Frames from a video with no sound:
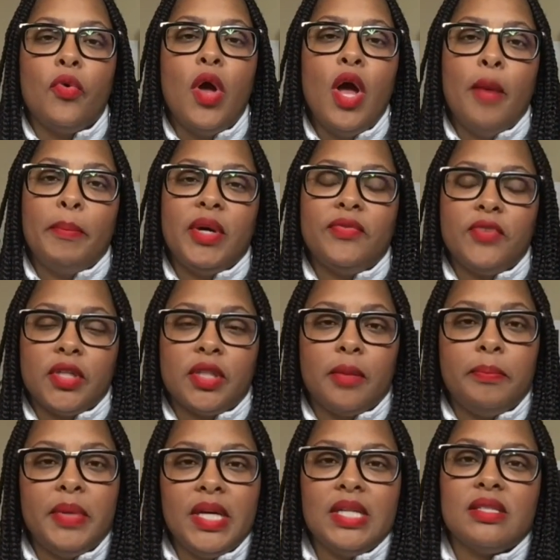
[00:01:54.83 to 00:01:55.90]
But for the
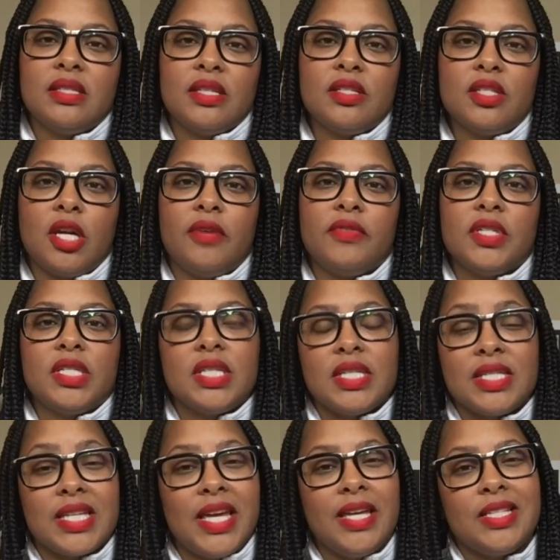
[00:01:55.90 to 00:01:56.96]
business services,
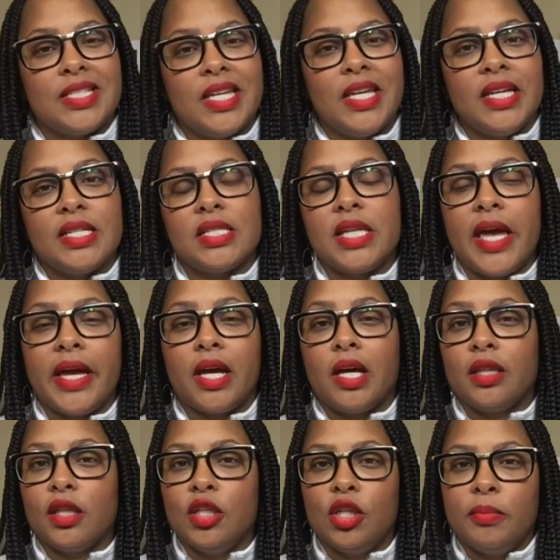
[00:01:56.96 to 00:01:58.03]
it did take a
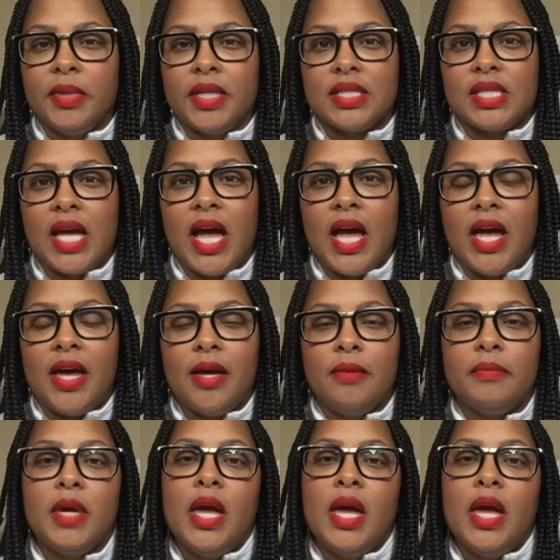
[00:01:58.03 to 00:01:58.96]
little bit of time.